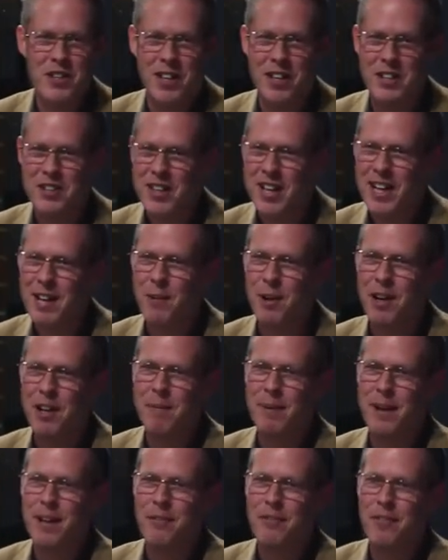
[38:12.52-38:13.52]
I can tell you a lot
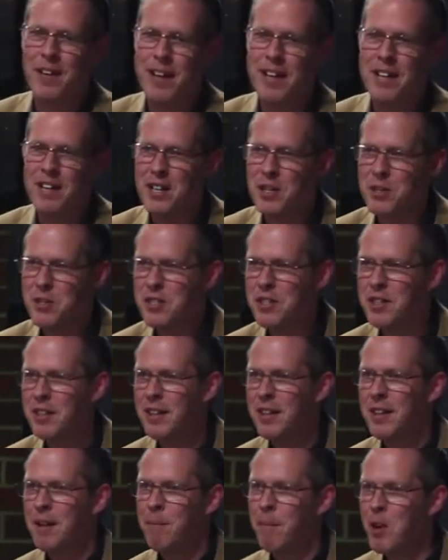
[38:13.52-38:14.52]
about fake news.
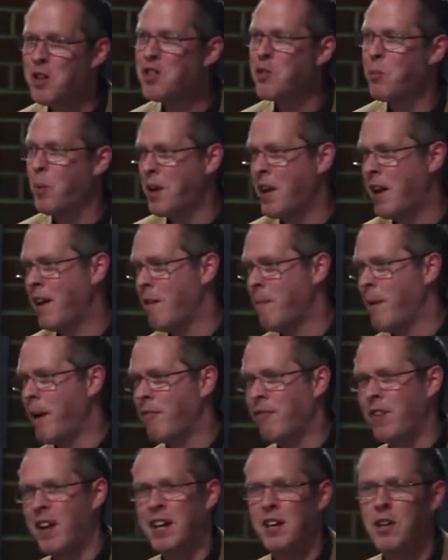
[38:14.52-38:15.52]
Most of what you hear
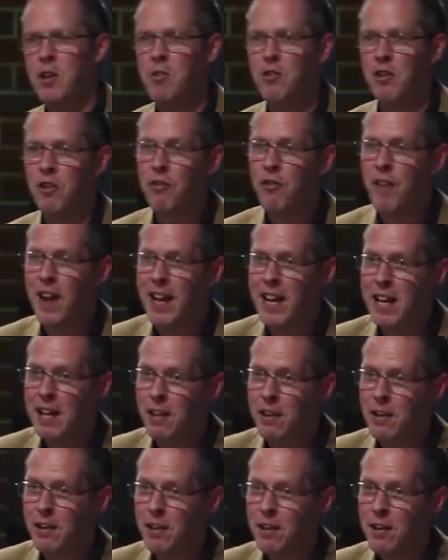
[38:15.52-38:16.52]
about fake news is
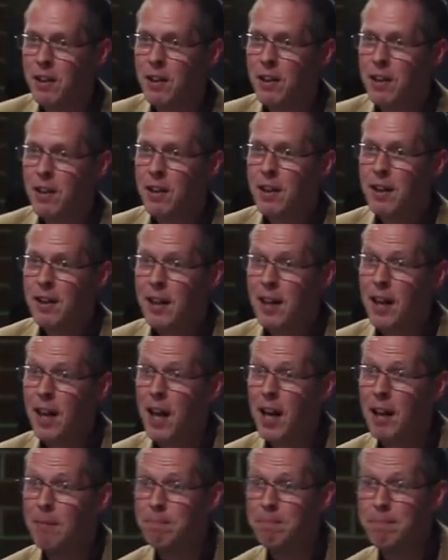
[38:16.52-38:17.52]
fake.
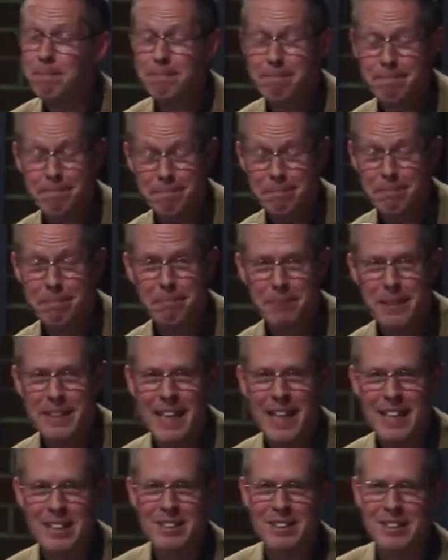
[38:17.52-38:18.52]
Um, but
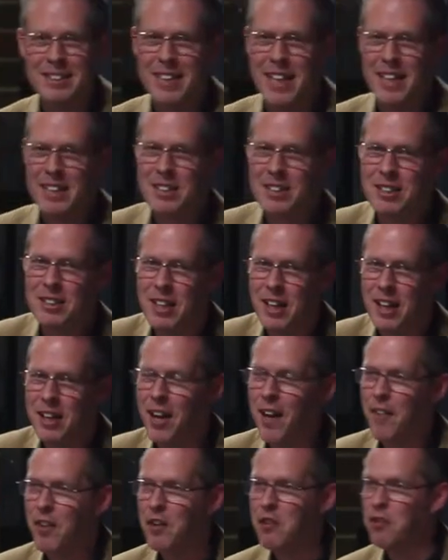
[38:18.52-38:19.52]
that's, that's
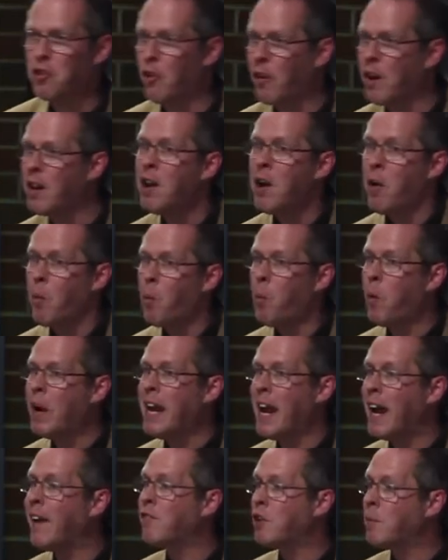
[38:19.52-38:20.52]
another story.
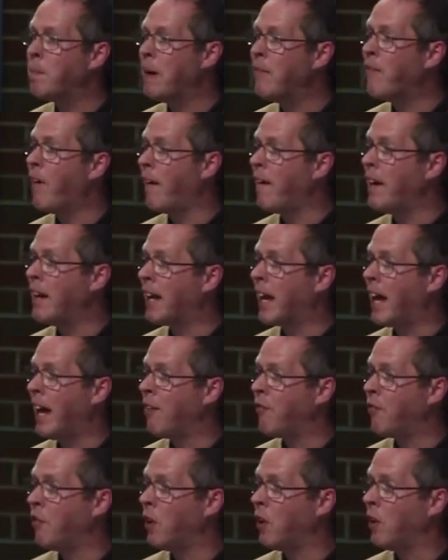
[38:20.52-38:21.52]
We have to be very
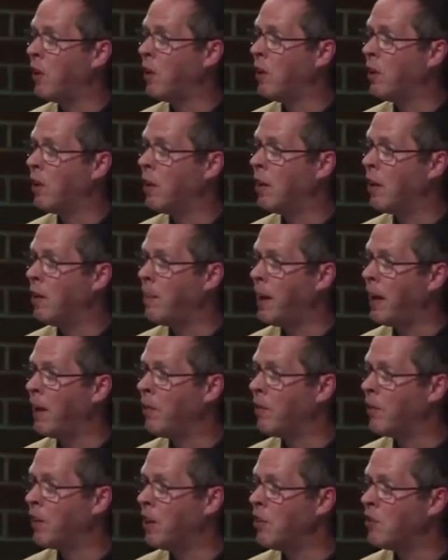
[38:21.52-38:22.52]
careful
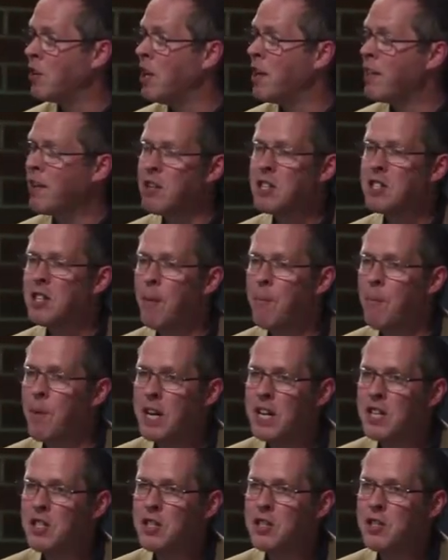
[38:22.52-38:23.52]
about these. There are some
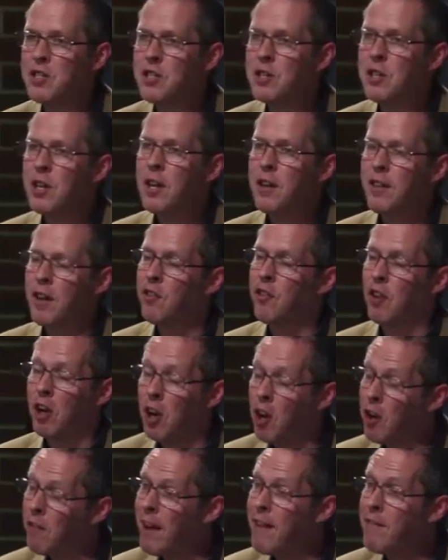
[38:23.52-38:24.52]
reasons, there's a
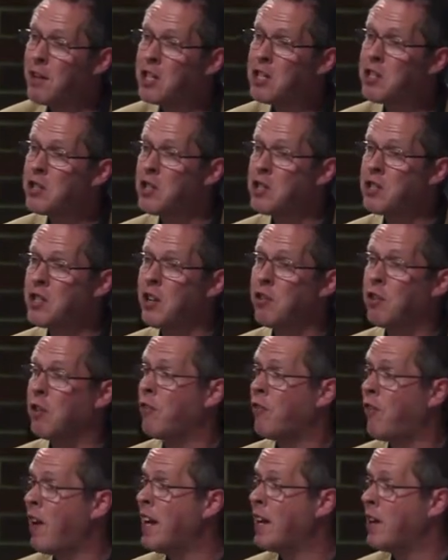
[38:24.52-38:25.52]
lot of evidence to suggest
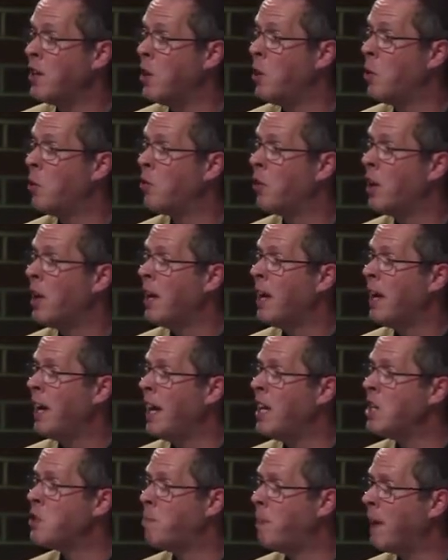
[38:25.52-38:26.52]
that fake news
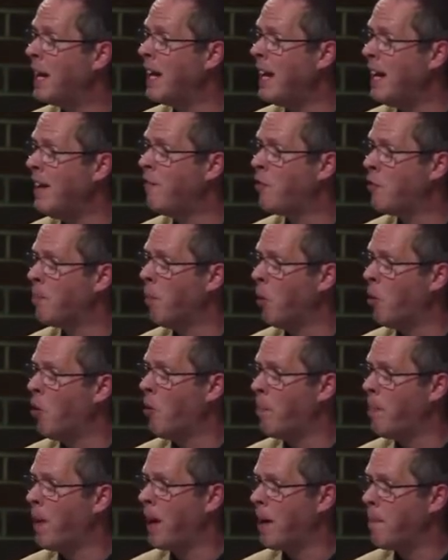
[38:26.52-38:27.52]
is believed
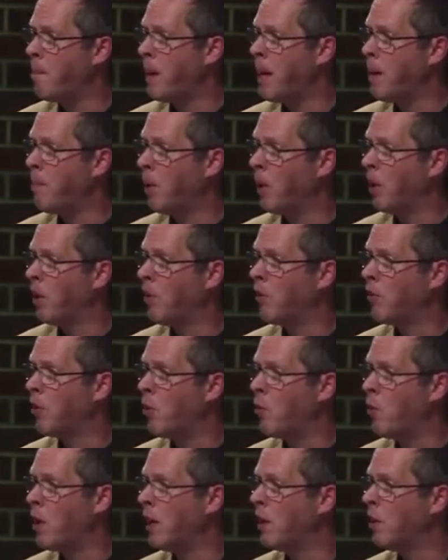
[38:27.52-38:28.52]
more by people
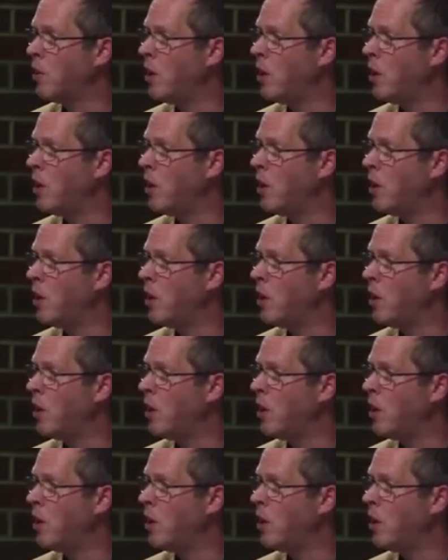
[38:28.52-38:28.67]
than real